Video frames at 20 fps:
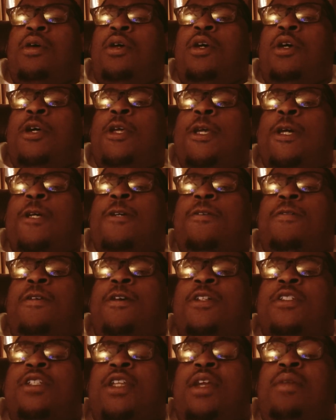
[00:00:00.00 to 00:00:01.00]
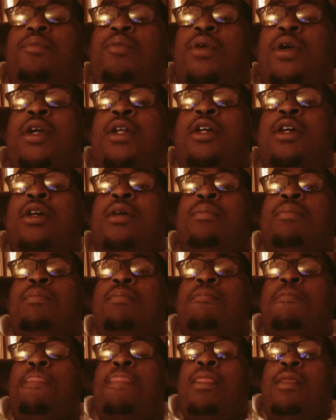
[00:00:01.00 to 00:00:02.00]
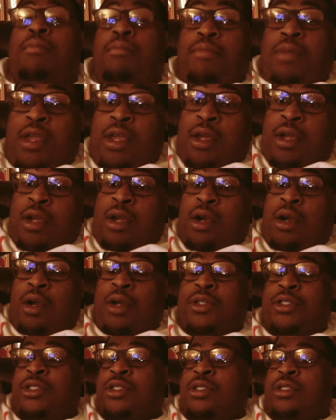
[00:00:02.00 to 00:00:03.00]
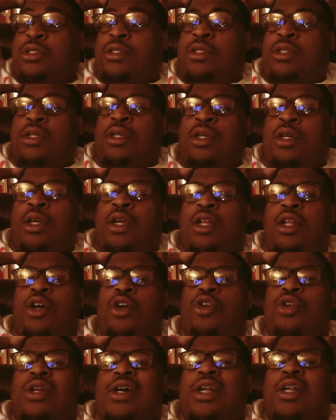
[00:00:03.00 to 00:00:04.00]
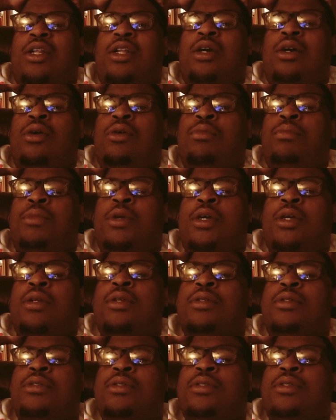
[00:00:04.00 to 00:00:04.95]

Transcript: Uh, y'all, y'all stay prayed up, be encouraged. No, you're not alone, man.